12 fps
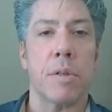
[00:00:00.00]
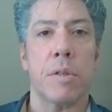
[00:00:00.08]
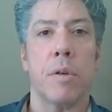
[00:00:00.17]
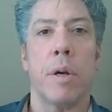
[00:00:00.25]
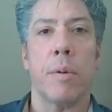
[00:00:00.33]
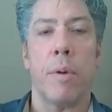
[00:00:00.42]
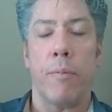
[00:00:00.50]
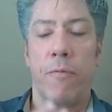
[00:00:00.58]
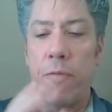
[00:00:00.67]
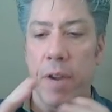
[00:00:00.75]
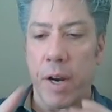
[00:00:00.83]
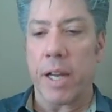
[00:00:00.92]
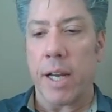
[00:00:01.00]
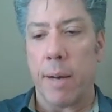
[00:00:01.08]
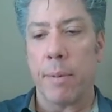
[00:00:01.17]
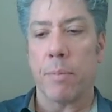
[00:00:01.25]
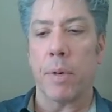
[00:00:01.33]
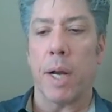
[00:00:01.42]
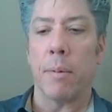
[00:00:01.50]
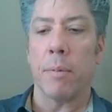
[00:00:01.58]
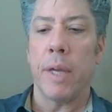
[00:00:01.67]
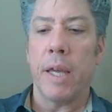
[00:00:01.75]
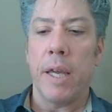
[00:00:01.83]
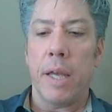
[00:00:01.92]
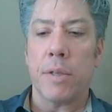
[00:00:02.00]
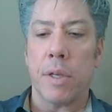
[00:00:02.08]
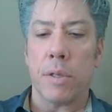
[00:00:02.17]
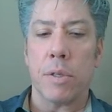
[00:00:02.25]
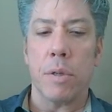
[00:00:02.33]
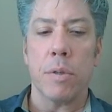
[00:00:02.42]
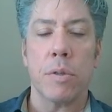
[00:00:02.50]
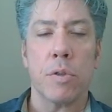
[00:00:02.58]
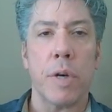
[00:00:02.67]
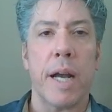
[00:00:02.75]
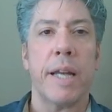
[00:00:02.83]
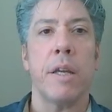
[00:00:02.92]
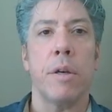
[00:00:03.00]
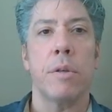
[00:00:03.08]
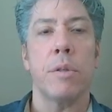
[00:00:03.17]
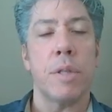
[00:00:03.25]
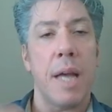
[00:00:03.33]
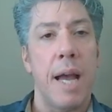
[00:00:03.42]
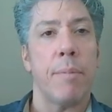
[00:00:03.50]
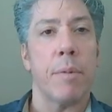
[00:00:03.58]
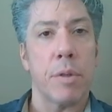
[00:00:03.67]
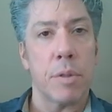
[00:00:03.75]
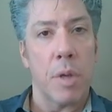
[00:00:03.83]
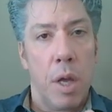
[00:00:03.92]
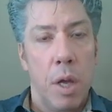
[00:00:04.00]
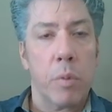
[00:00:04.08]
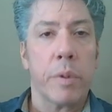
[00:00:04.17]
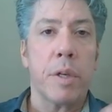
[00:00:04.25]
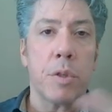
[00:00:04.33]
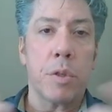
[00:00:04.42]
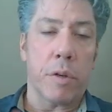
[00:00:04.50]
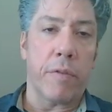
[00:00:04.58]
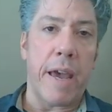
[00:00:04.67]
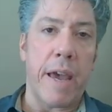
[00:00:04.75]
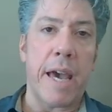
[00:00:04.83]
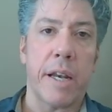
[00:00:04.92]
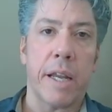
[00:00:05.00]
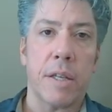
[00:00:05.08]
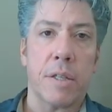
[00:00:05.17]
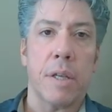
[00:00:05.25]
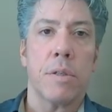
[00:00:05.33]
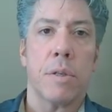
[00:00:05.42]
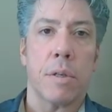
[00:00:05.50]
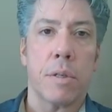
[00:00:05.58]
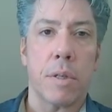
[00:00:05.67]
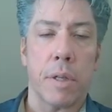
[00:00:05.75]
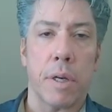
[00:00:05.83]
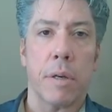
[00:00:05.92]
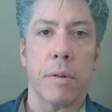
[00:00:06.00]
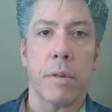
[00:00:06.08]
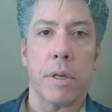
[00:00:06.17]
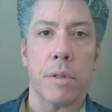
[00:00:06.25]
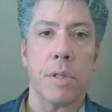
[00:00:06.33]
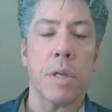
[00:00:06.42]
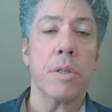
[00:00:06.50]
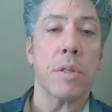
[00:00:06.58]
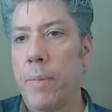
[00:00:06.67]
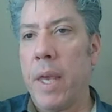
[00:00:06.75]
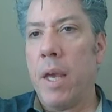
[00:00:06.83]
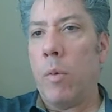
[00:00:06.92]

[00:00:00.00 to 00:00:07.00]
So a, a, very common problem is that students try to use timers when they should have added a sensor to their, their system.